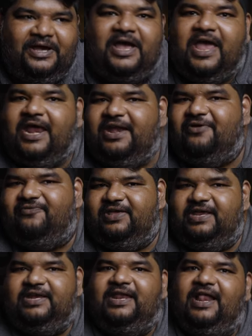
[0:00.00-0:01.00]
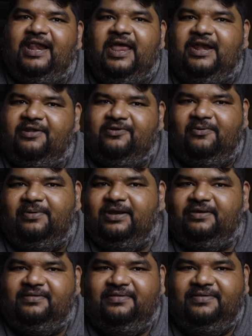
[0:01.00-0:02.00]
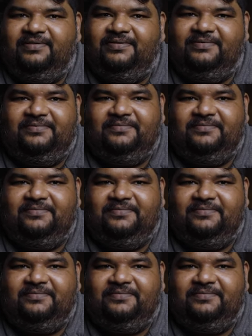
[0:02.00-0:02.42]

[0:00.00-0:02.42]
ahead of the Intel and its competitors.